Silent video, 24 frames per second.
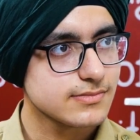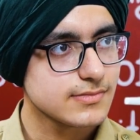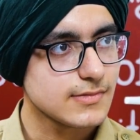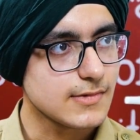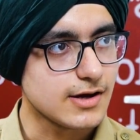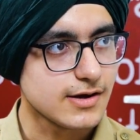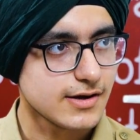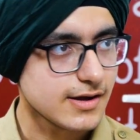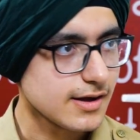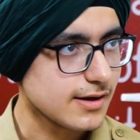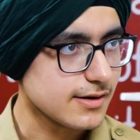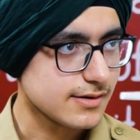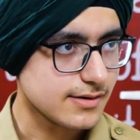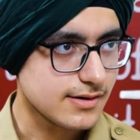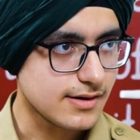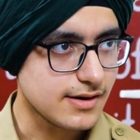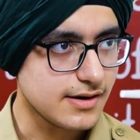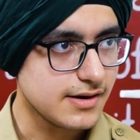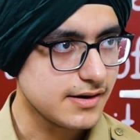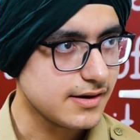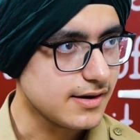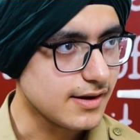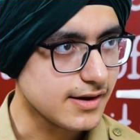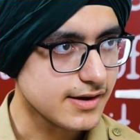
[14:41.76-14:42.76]
again,
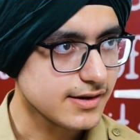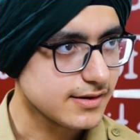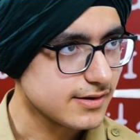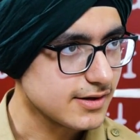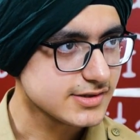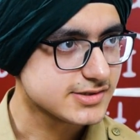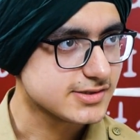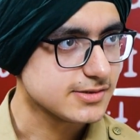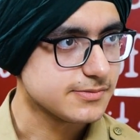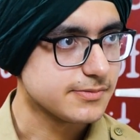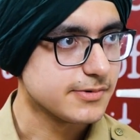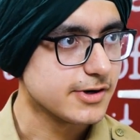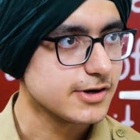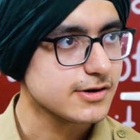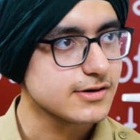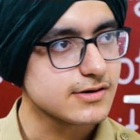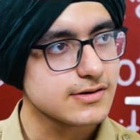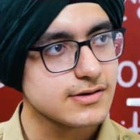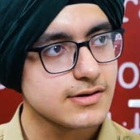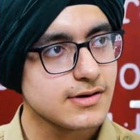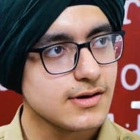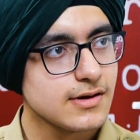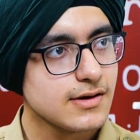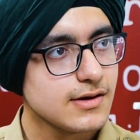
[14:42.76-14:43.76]
I digress a bit,
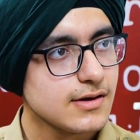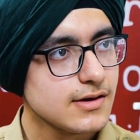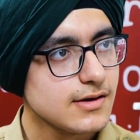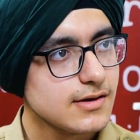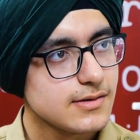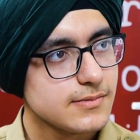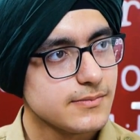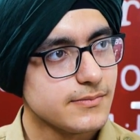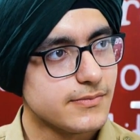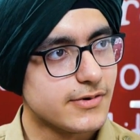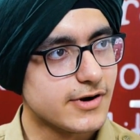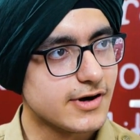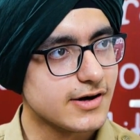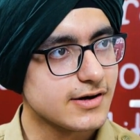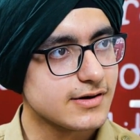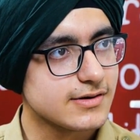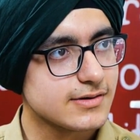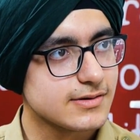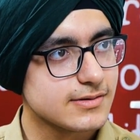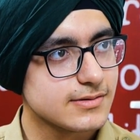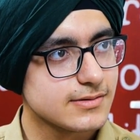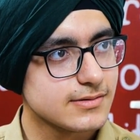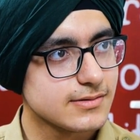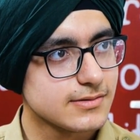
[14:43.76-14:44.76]
but
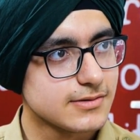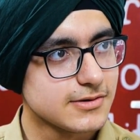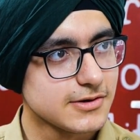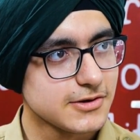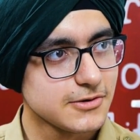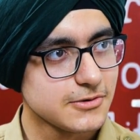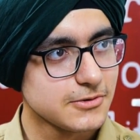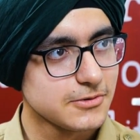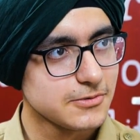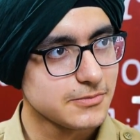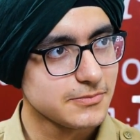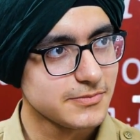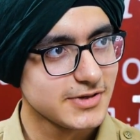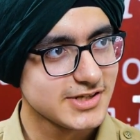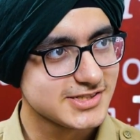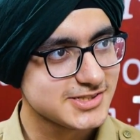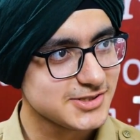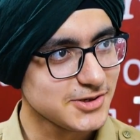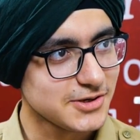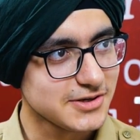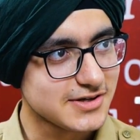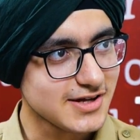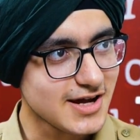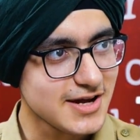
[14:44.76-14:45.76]
do you miss
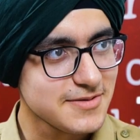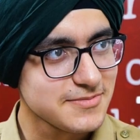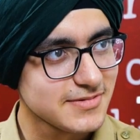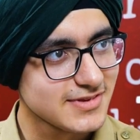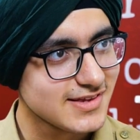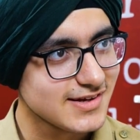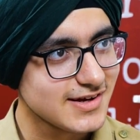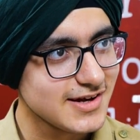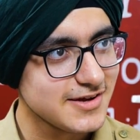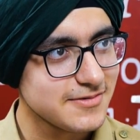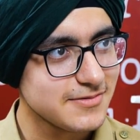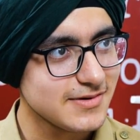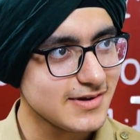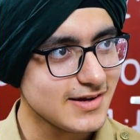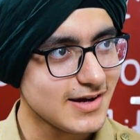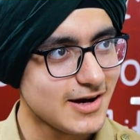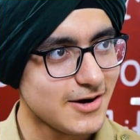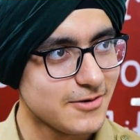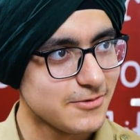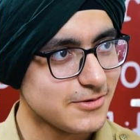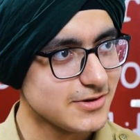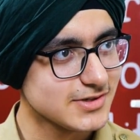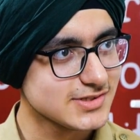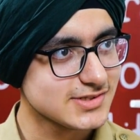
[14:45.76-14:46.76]
your time in the Navy?
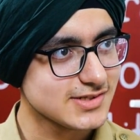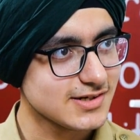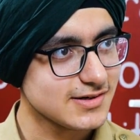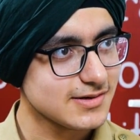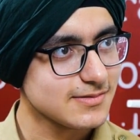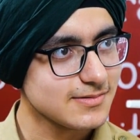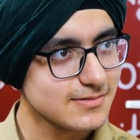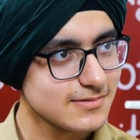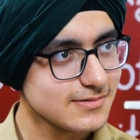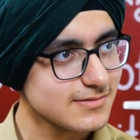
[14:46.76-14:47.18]
How was it?